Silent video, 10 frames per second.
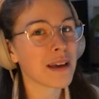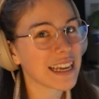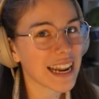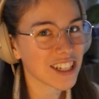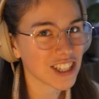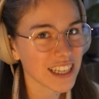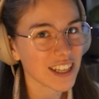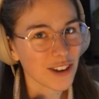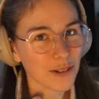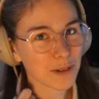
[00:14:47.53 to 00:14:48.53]
make it actually
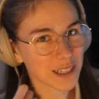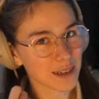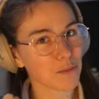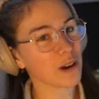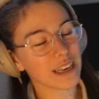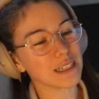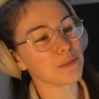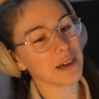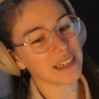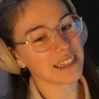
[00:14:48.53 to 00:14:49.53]
cute because I'm weird,
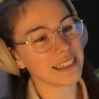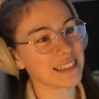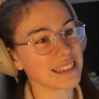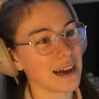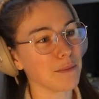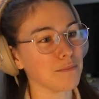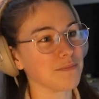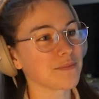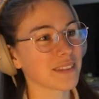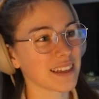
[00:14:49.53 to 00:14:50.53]
but it's,
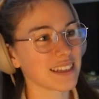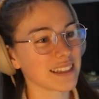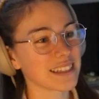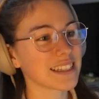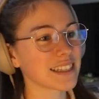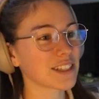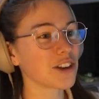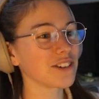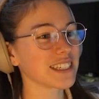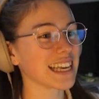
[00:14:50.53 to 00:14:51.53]
this is as
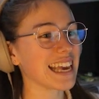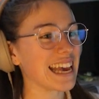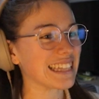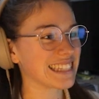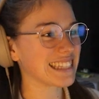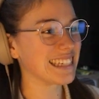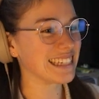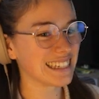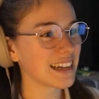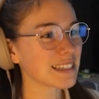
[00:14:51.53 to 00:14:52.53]
cute as it gets.
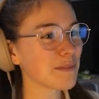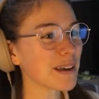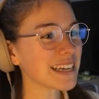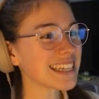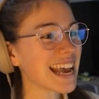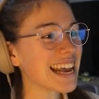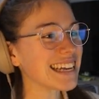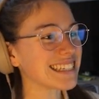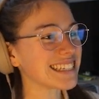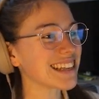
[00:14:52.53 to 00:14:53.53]
It's a big day.
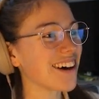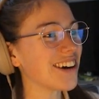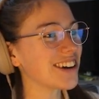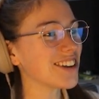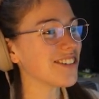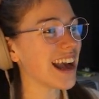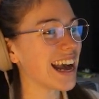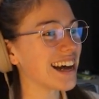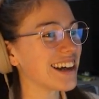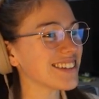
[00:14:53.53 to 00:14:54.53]
She's got her new
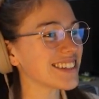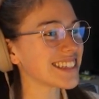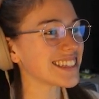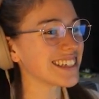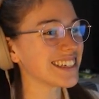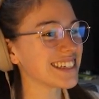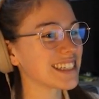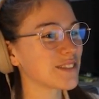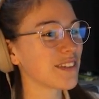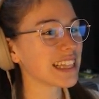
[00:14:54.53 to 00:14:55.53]
house.
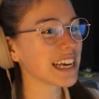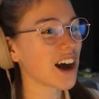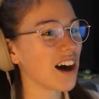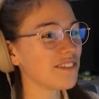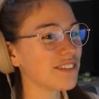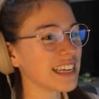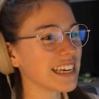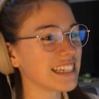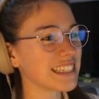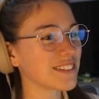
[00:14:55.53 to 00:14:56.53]
She's feeling
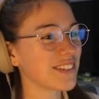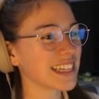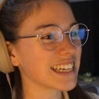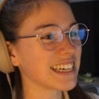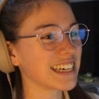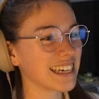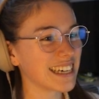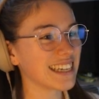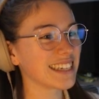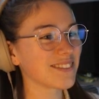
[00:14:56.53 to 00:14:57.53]
confident. She's feeling
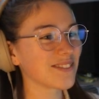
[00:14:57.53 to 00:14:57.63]
good.